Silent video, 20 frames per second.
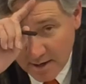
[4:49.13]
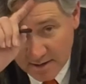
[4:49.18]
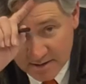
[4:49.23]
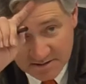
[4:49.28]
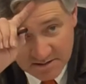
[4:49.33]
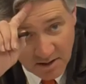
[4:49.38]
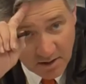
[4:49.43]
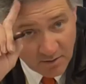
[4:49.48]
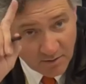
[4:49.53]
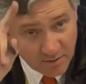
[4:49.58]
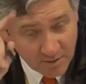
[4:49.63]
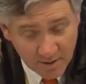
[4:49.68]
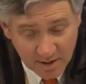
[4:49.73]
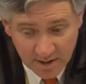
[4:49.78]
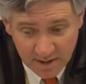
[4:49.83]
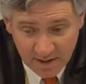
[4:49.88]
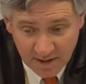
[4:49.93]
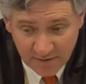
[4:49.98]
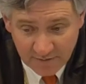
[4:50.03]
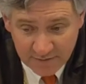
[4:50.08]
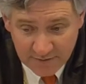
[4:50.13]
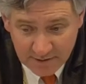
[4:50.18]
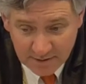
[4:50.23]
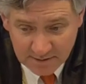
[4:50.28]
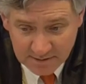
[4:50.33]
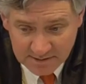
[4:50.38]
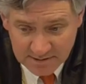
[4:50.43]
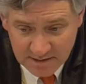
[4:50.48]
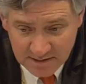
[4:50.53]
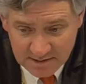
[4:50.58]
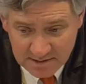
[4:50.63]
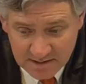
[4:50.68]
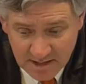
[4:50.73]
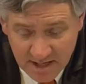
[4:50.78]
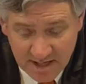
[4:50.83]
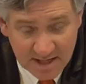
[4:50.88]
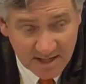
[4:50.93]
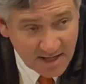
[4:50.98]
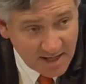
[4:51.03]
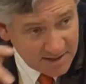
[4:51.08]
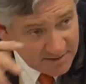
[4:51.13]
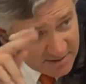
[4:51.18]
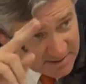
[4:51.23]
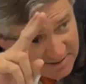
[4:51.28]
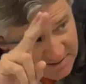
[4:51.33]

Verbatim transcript: So if you just take, and